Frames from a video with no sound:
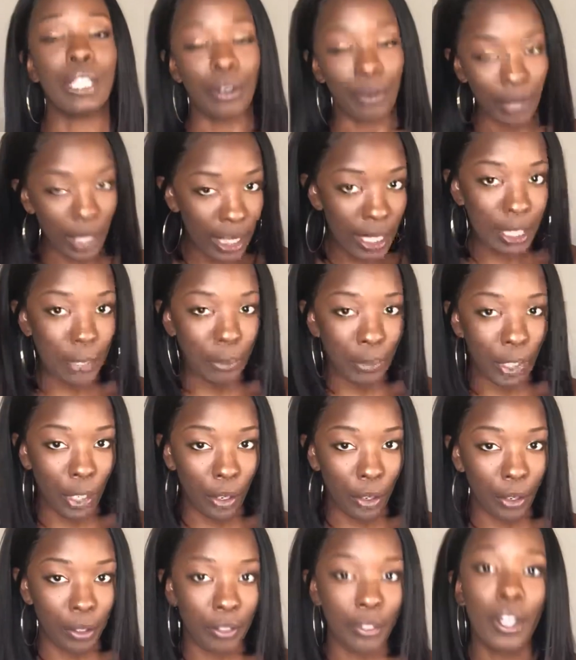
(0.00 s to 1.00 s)
on his
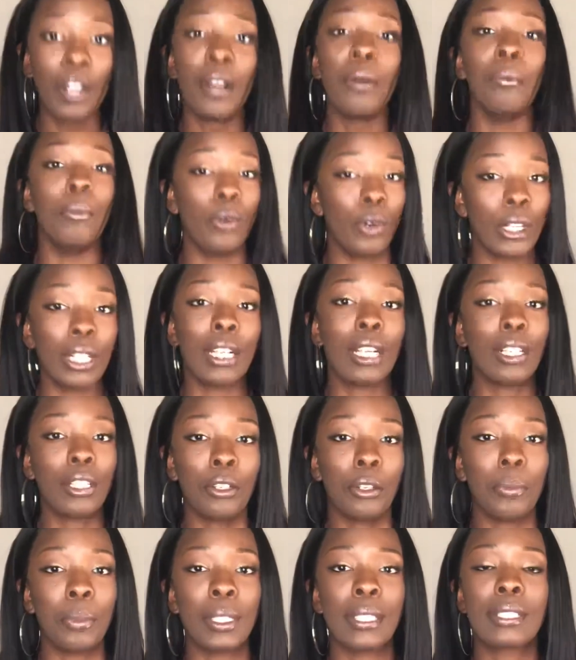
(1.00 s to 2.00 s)
nerve more than a little
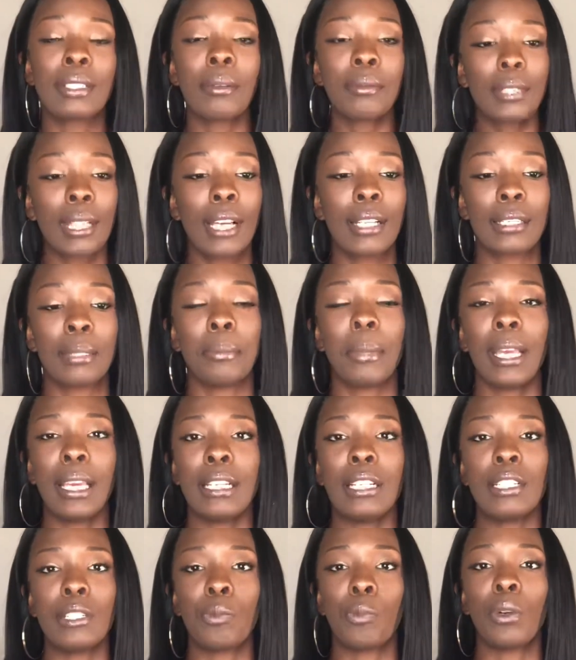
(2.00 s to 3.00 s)
bit. Sometimes a man
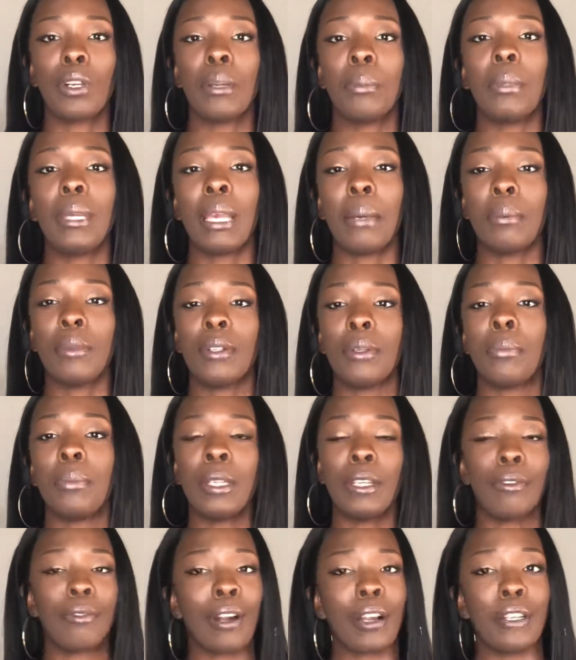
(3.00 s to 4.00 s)
just want to be able to be
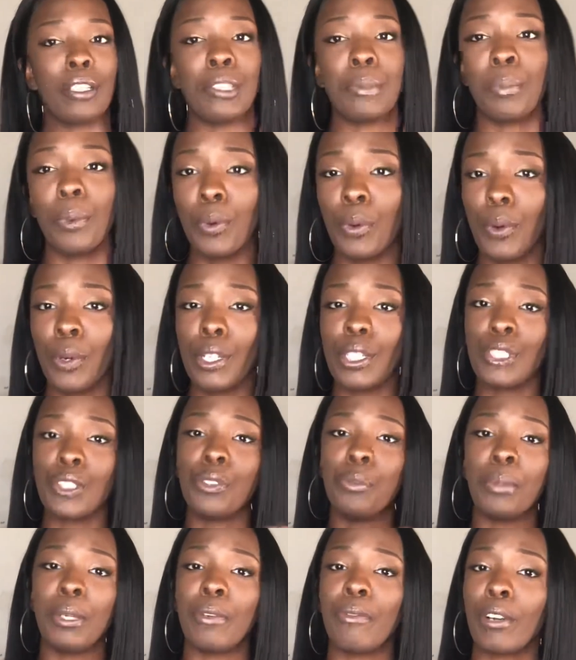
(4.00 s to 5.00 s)
around his boys, you
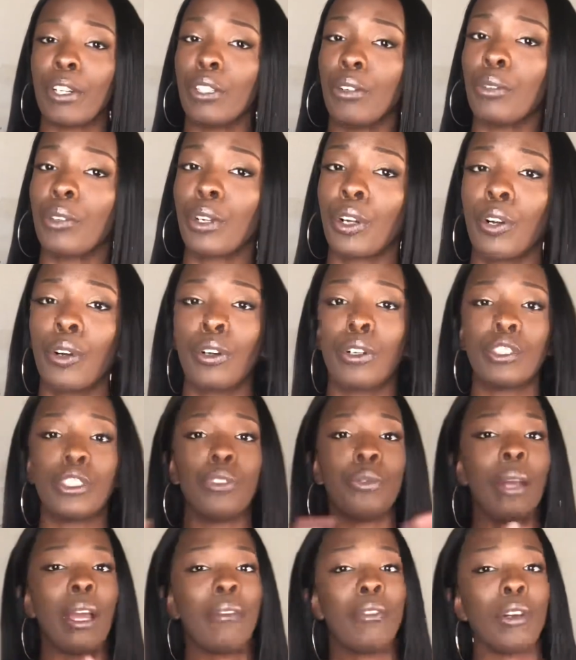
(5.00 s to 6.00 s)
be around your girls, you
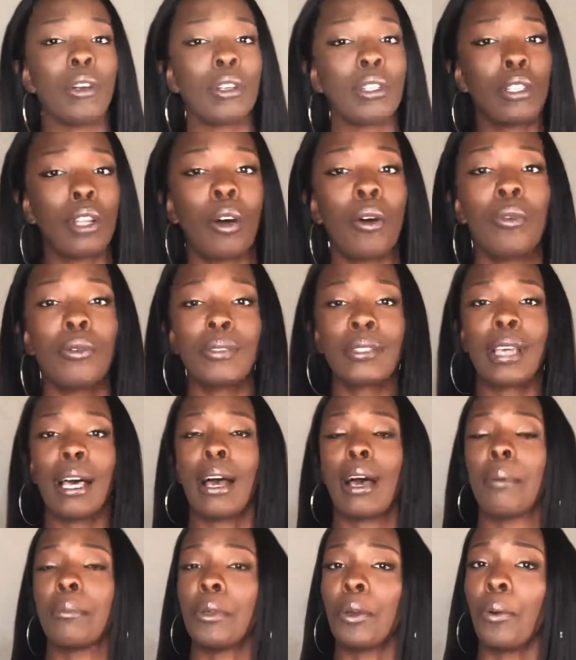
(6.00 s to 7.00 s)
have your alone
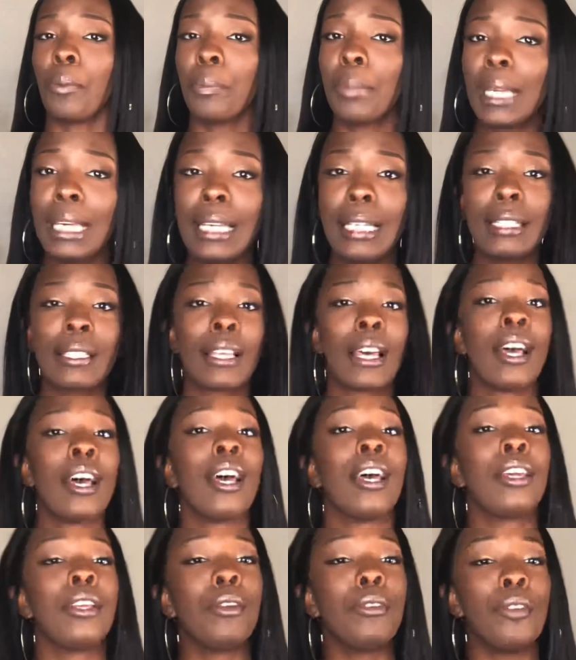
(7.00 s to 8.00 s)
time, your peace.
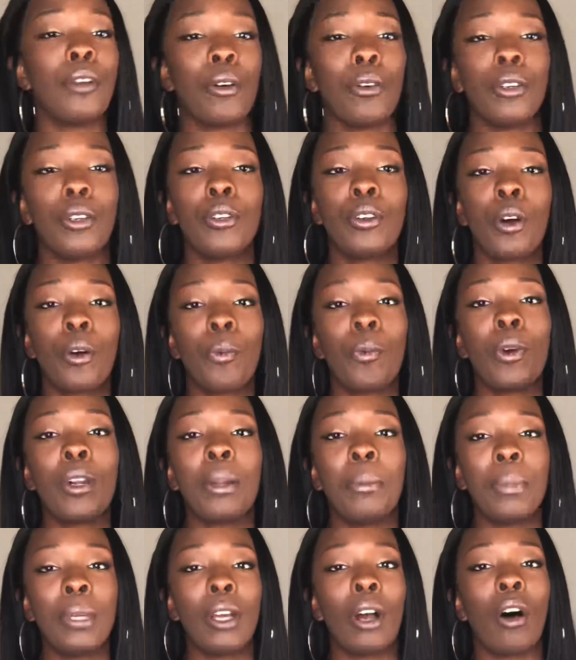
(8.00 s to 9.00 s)
You know, you don't want to
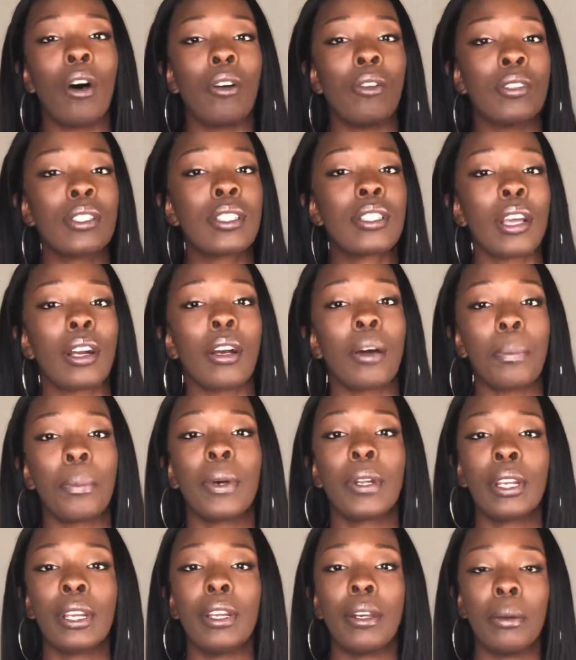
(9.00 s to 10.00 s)
be all stuck up on
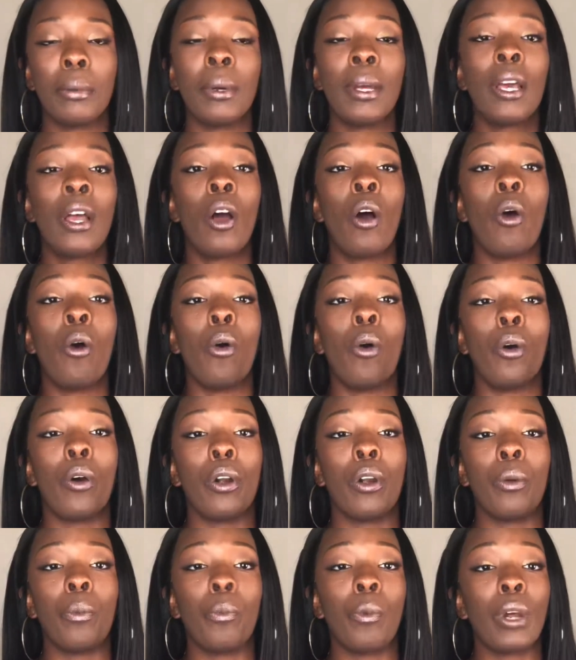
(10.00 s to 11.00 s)
him or
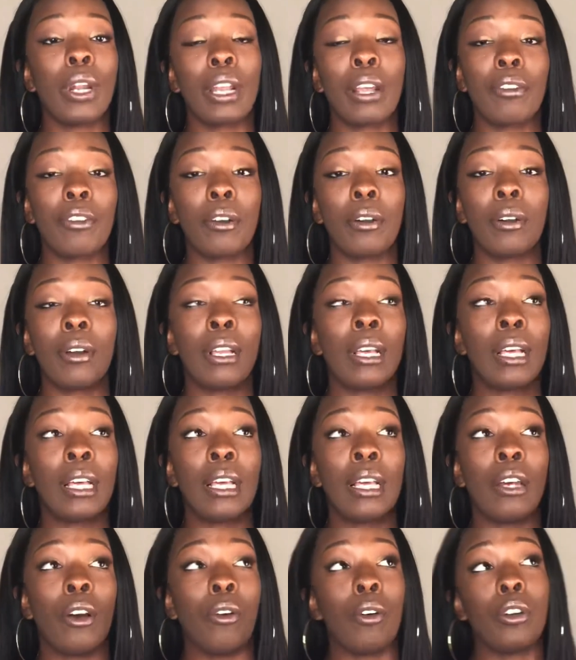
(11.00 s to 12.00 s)
whatever,
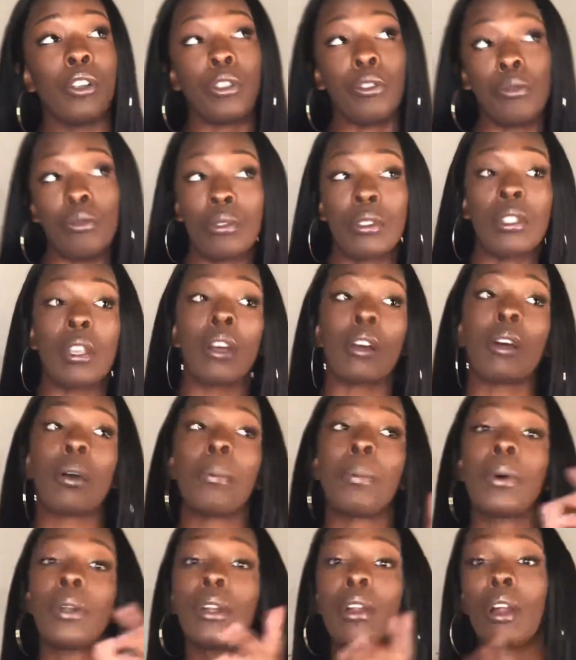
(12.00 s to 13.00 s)
or you stuck up
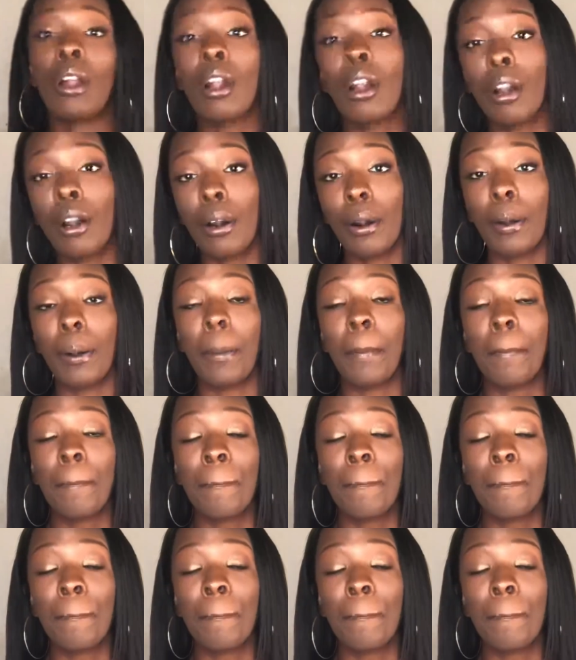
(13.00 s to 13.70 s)
on her